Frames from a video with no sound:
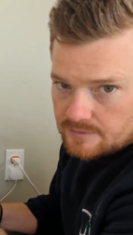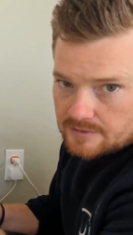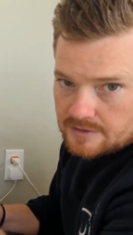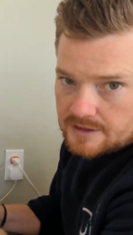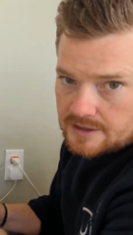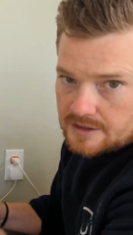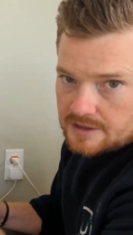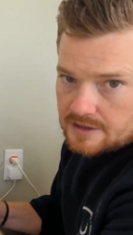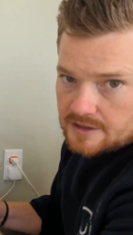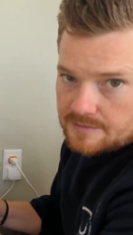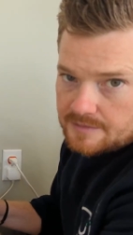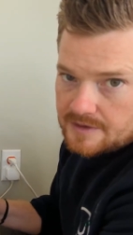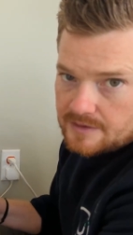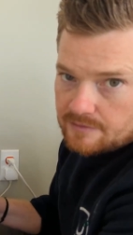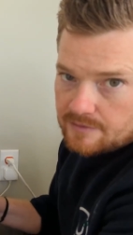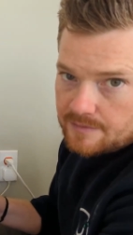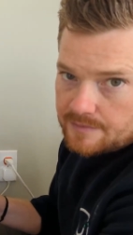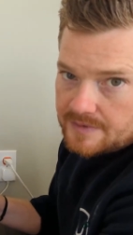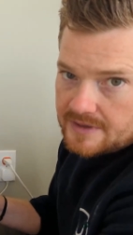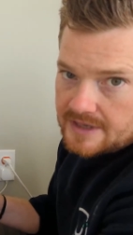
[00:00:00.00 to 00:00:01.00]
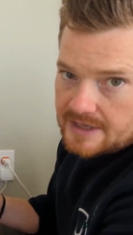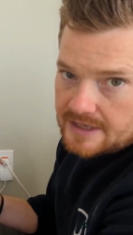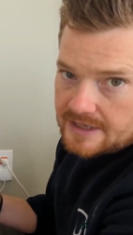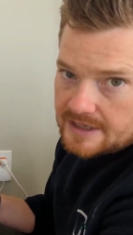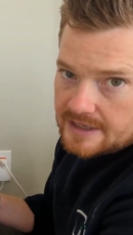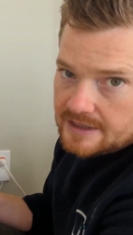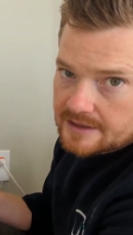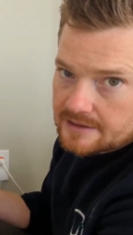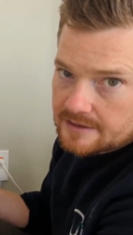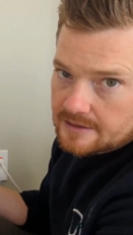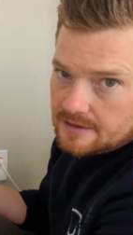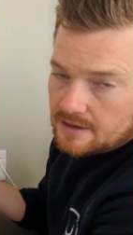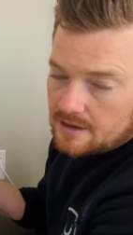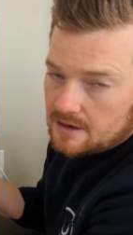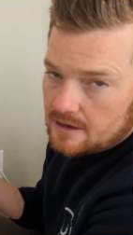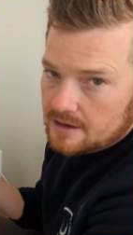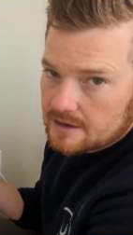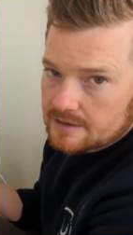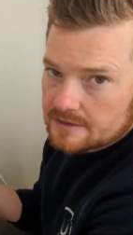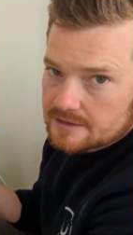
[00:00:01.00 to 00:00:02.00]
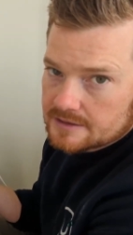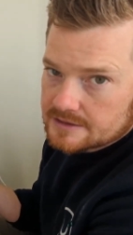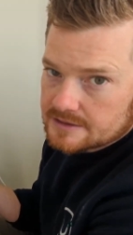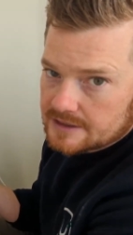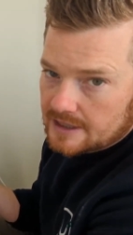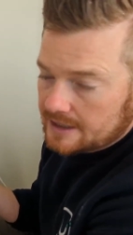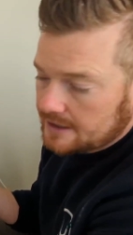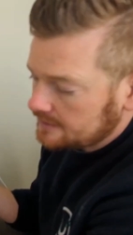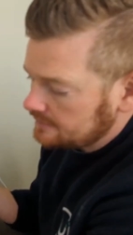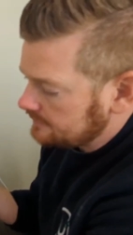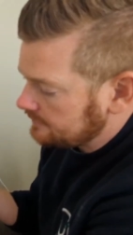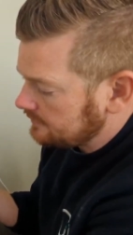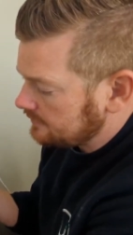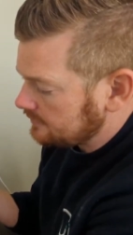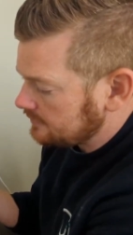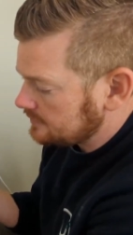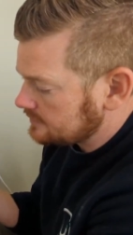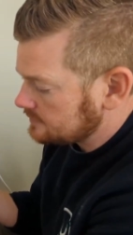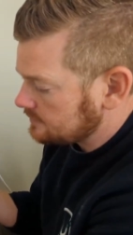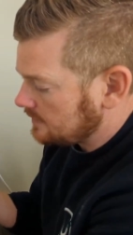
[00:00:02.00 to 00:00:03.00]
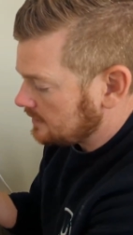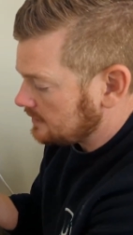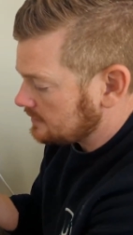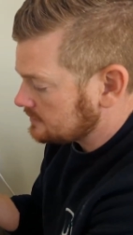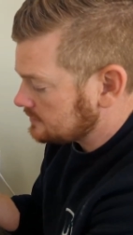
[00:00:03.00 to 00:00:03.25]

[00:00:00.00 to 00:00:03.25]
really going to be repeated on the second floor as well.